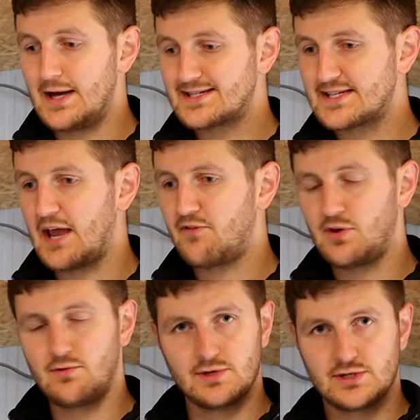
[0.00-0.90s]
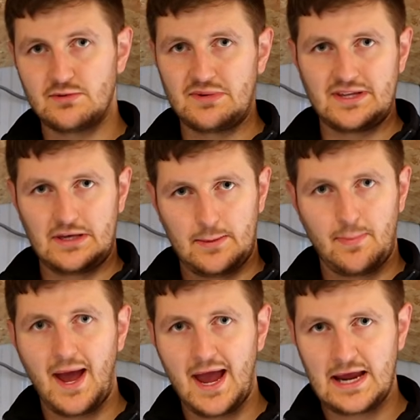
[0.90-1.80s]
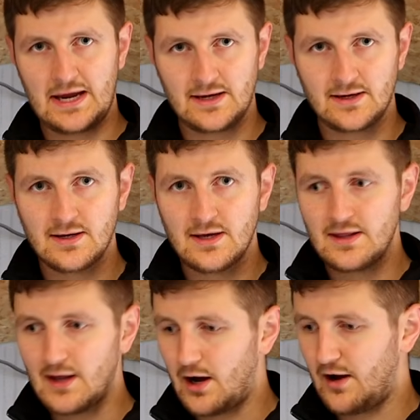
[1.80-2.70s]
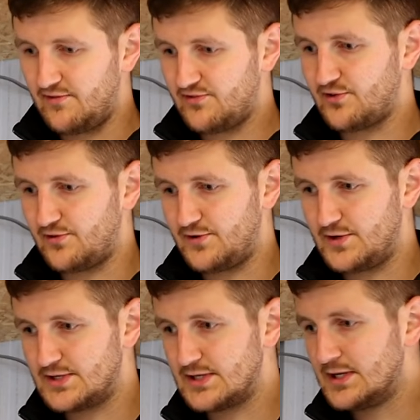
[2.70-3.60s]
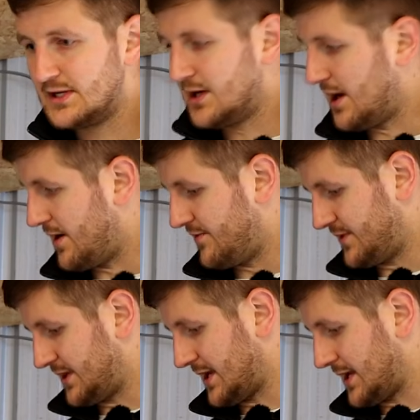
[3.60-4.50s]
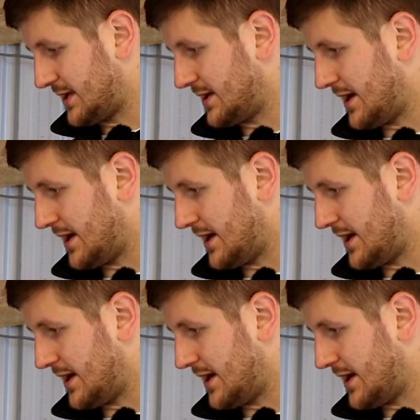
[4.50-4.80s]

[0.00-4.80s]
save you some of the pain that I've suffered over the